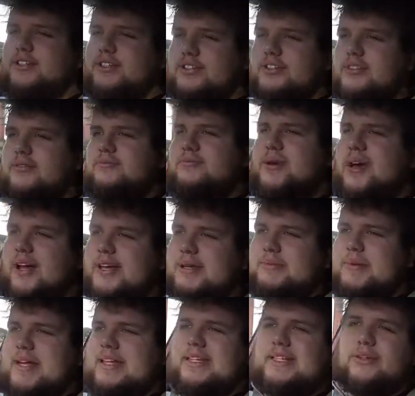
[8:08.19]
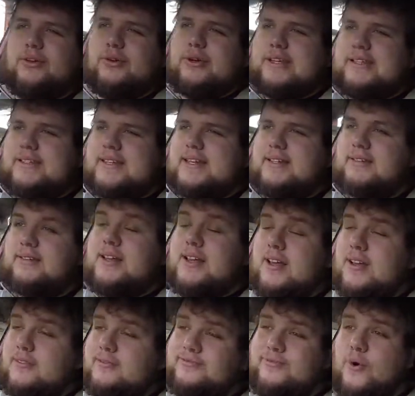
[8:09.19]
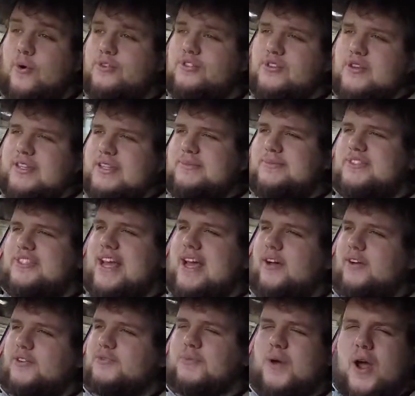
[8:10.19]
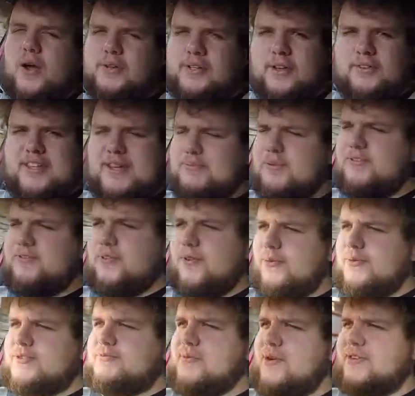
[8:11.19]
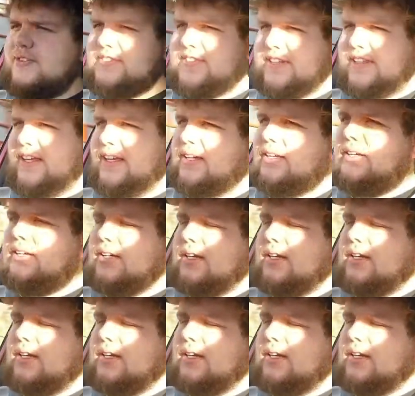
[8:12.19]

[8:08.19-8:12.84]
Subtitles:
doesn't pipe any noise in. Ford do it themselves, but only on their performance models, I think.